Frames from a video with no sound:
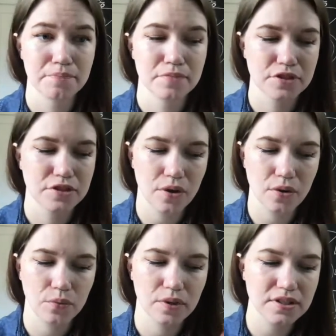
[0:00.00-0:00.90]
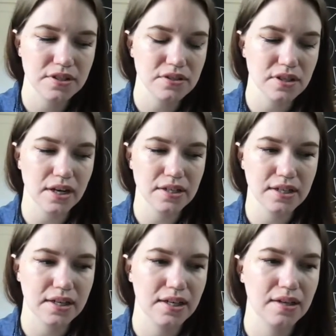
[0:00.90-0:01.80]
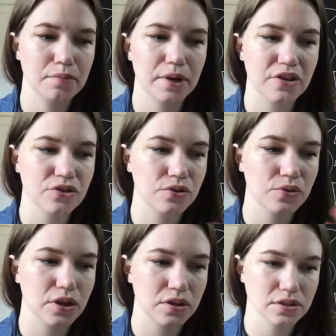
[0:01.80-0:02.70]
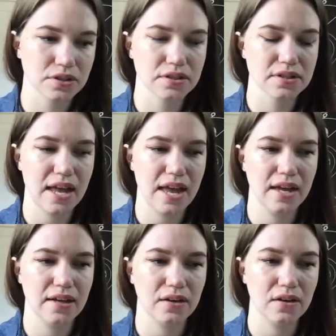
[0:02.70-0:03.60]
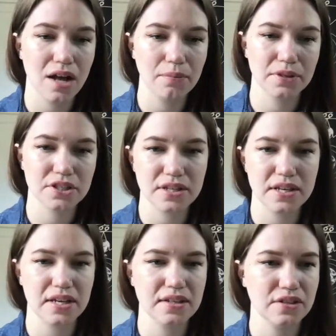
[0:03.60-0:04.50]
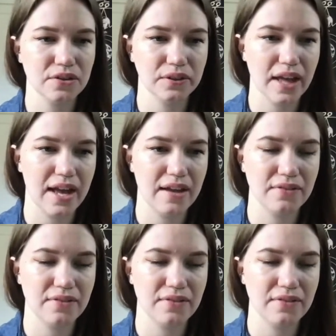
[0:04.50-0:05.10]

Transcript: So once you start to break through hurdles and accomplish things in your life,